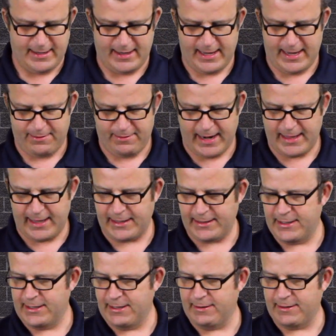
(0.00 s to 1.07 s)
And what I like
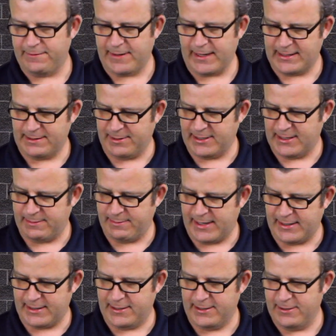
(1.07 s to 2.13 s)
to do with flexible
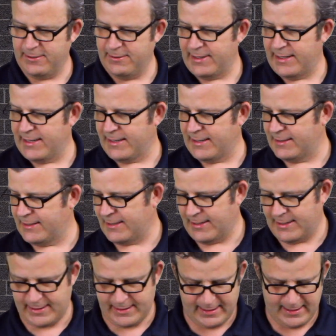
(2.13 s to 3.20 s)
cement II is
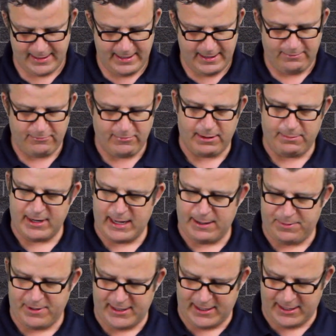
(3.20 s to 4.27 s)
warm it
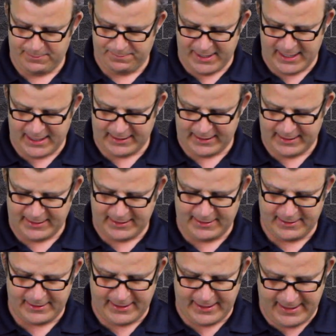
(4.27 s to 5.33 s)
up a little bit because
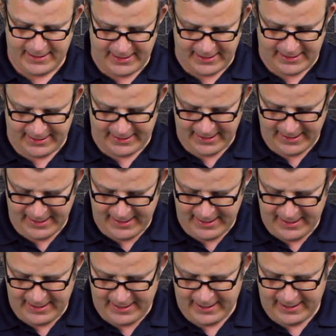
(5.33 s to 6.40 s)
you'll see here
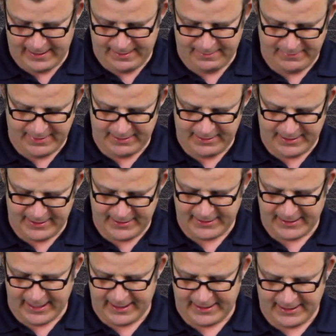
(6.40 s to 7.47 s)
um, of
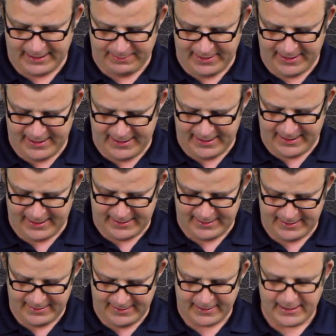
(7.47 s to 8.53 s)
some of the,
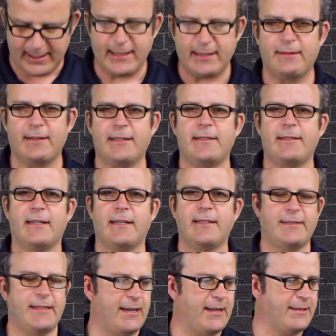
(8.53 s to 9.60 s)
uh, the colorant uh,
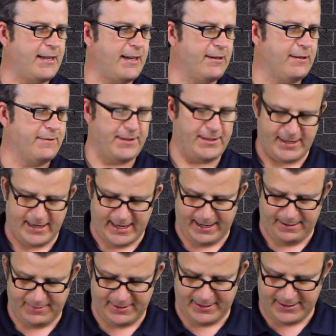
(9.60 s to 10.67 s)
settles out over
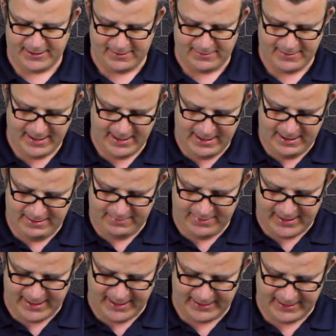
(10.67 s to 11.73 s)
time. And so
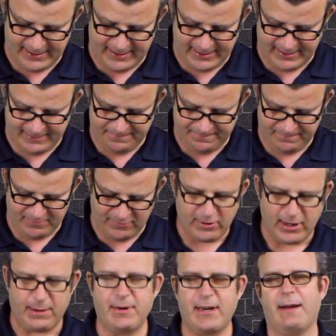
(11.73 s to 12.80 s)
we like to
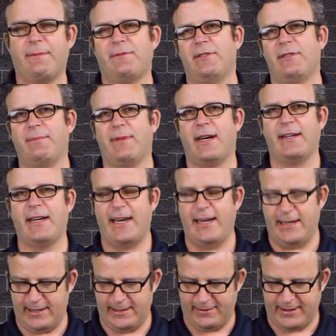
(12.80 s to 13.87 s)
warm it up to about
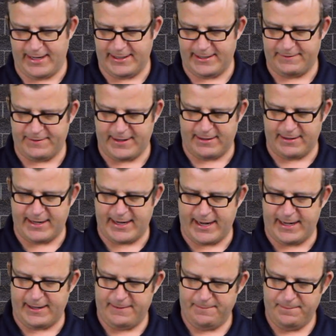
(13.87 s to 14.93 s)
80 degrees
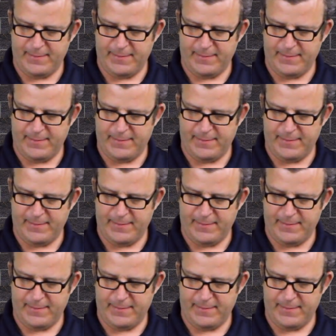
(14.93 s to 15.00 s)
Fahrenheit